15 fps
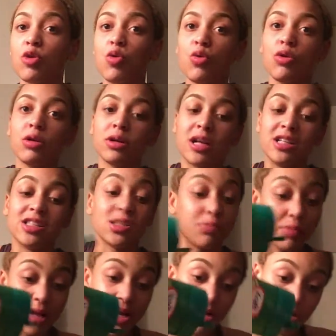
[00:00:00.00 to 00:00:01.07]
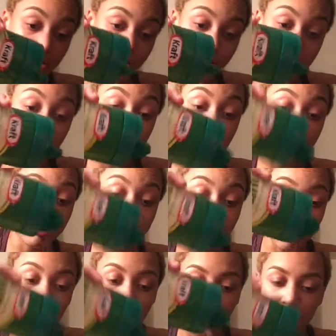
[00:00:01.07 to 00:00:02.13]
corn and splattered the juice
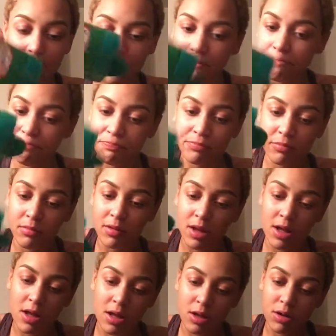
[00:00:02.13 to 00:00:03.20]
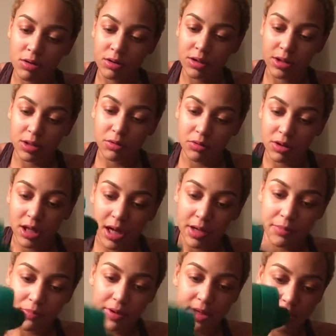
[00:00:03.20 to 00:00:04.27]
everywhere, yeah, we're
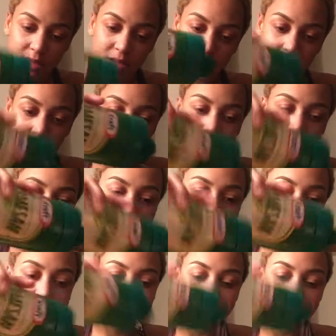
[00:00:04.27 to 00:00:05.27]
kind of past that point.